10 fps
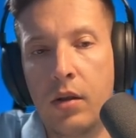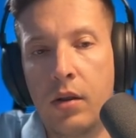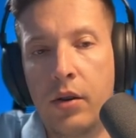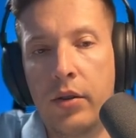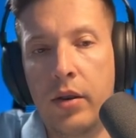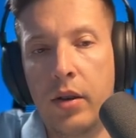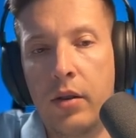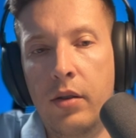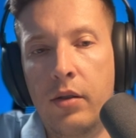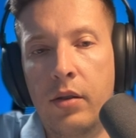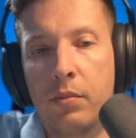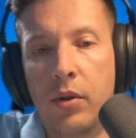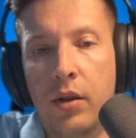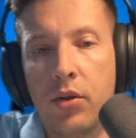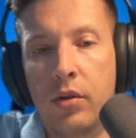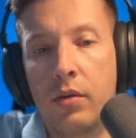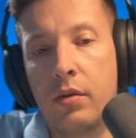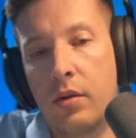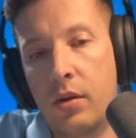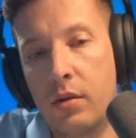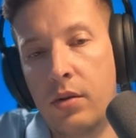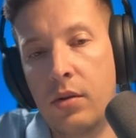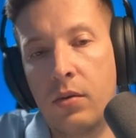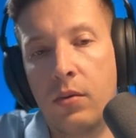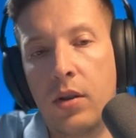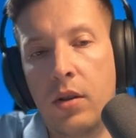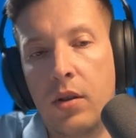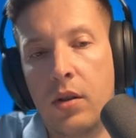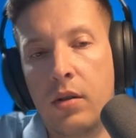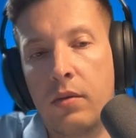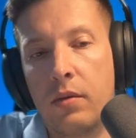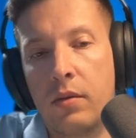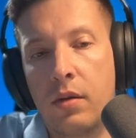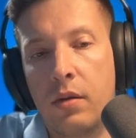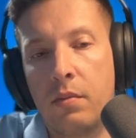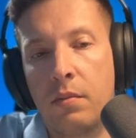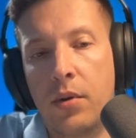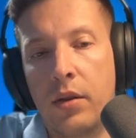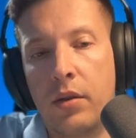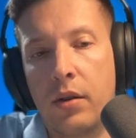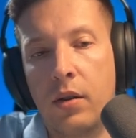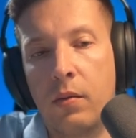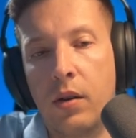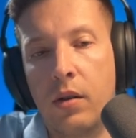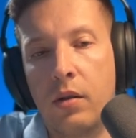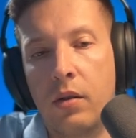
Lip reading: Green guided interpolation, also a good idea. Pattern aware.